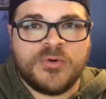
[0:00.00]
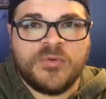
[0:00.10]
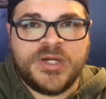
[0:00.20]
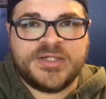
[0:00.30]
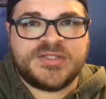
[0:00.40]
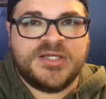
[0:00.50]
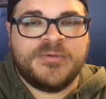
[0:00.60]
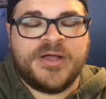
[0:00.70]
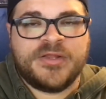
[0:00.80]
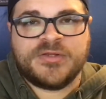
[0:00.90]
Bowl winning team.
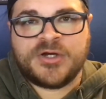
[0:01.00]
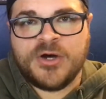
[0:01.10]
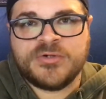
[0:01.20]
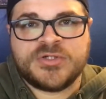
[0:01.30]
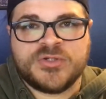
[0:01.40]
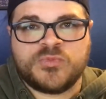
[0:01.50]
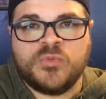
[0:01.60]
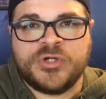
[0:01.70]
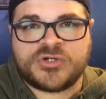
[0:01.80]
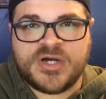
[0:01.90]
And I think the coaches
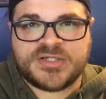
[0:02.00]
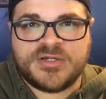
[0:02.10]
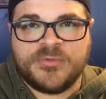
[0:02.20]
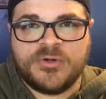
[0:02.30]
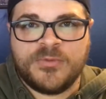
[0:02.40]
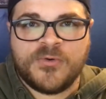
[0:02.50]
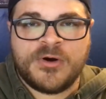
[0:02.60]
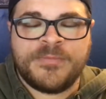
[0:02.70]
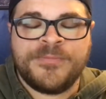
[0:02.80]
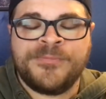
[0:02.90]
would trust him a little
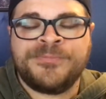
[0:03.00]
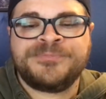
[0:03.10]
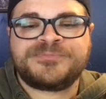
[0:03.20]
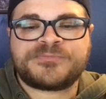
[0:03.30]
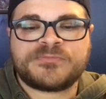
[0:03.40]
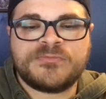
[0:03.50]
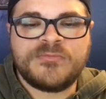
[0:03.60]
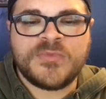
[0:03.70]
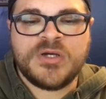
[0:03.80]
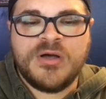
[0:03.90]
more.
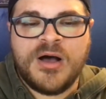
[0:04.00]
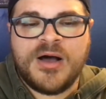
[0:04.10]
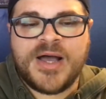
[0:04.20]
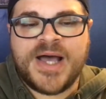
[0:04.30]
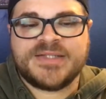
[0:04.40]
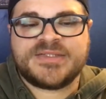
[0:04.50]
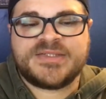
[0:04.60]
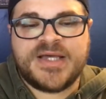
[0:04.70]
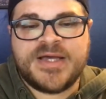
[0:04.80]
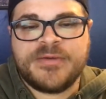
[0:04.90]
At
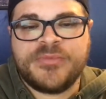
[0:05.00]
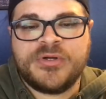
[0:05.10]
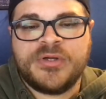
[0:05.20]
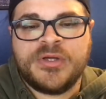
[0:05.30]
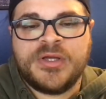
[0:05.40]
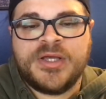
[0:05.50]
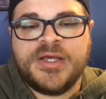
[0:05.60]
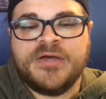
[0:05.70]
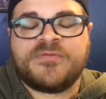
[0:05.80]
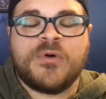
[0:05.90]
Sam,
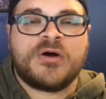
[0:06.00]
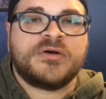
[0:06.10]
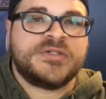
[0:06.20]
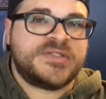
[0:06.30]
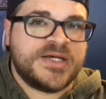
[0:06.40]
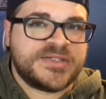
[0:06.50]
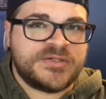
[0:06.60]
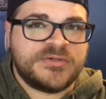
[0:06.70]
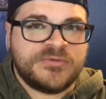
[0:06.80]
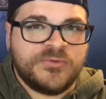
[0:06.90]
if Walker
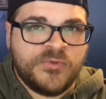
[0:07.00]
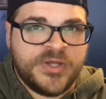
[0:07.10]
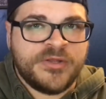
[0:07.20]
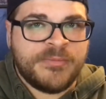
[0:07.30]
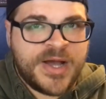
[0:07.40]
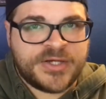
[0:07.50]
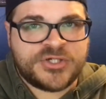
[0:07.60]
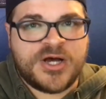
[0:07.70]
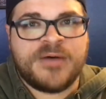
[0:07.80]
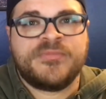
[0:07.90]
doesn't win the Mike
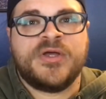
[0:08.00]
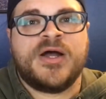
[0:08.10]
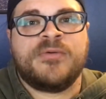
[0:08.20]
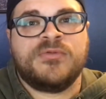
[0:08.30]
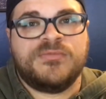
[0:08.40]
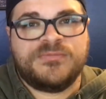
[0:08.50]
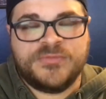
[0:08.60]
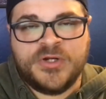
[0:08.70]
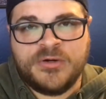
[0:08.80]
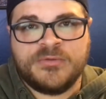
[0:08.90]
job, then I would,
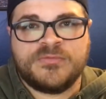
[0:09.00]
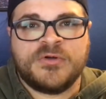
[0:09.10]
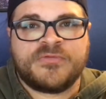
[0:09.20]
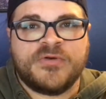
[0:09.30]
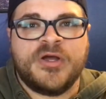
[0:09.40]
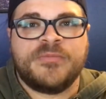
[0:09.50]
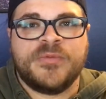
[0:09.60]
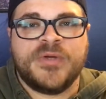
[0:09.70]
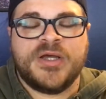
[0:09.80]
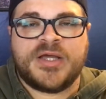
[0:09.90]
look for him to
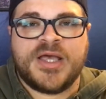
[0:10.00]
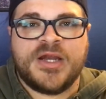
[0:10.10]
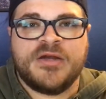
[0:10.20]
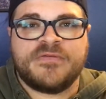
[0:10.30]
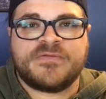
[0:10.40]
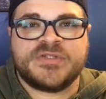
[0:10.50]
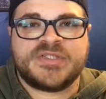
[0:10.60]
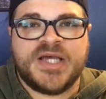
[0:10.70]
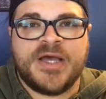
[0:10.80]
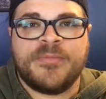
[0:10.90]
be a candidate for
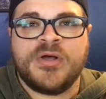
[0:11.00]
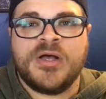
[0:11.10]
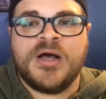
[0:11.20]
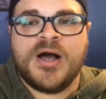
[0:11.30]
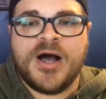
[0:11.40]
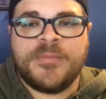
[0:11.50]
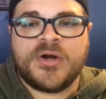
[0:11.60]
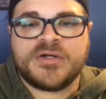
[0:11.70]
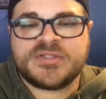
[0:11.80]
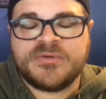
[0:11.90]
Sam. But
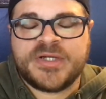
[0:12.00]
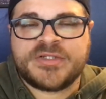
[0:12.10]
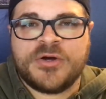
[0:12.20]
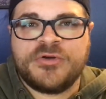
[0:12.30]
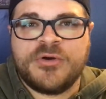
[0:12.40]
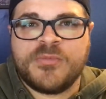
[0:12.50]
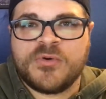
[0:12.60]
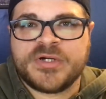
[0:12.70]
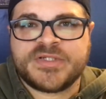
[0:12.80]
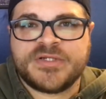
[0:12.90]
also Antonio
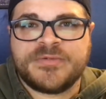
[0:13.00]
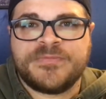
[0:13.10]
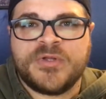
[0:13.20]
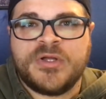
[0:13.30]
Morrison.